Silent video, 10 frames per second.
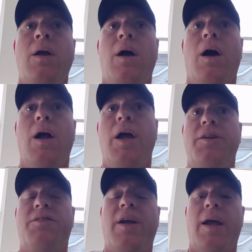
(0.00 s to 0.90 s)

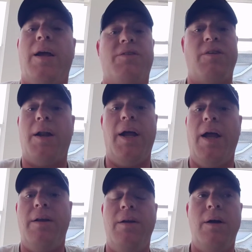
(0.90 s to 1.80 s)
intake. It's not a head.
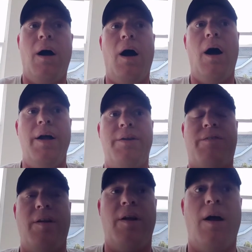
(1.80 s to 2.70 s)
It's
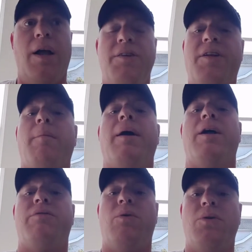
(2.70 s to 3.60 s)
the intake
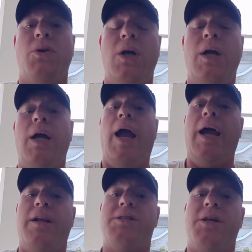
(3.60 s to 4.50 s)
manifold, and
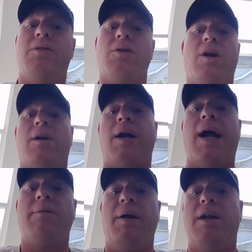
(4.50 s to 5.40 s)
it's either a cracked
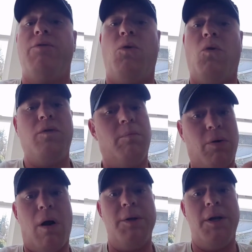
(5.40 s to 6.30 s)
manifold,
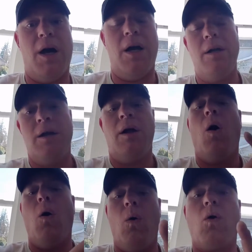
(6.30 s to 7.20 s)
probably not,
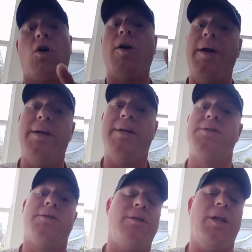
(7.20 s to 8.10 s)
or it's
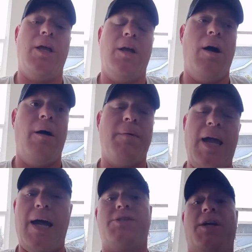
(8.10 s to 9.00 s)
the
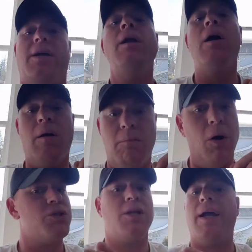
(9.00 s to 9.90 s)
gasket, most
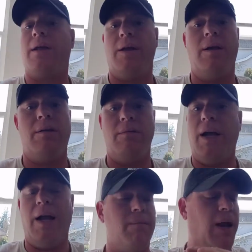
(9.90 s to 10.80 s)
likely, like
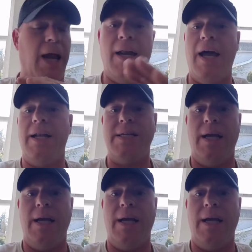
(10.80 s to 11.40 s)
8 out of 10